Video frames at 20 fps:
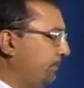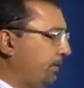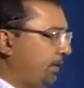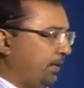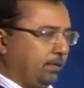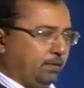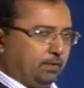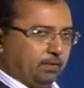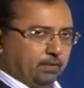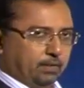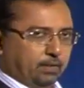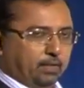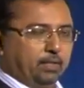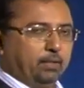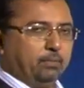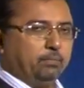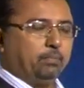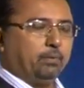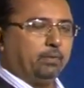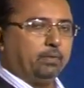And third
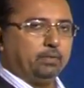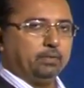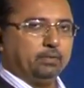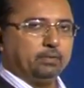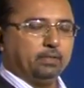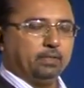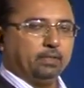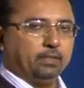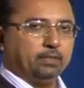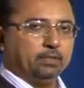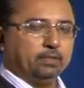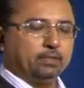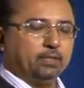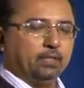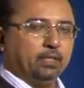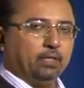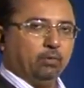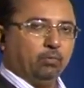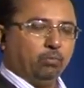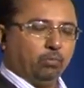important thing is,
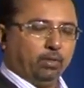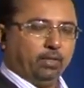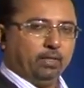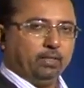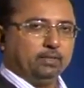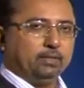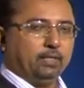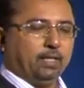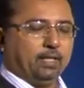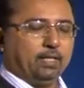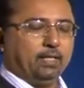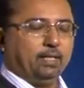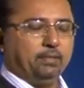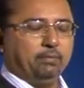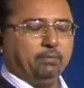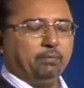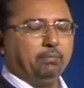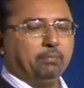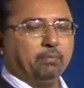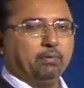what exactly do
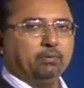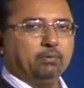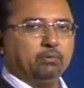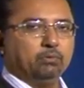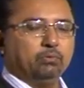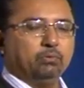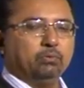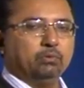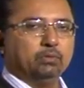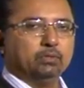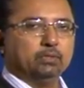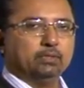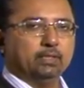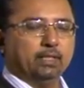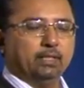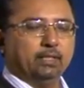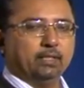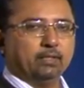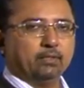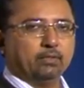we want to
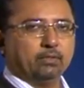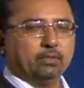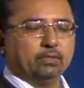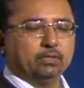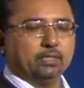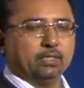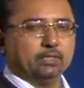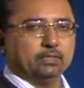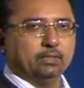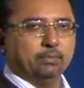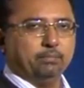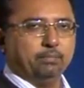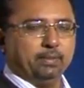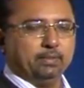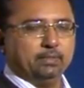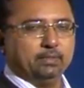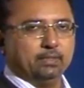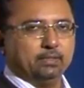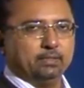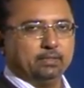send across as the
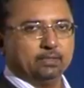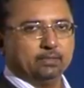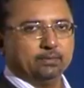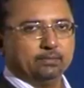message?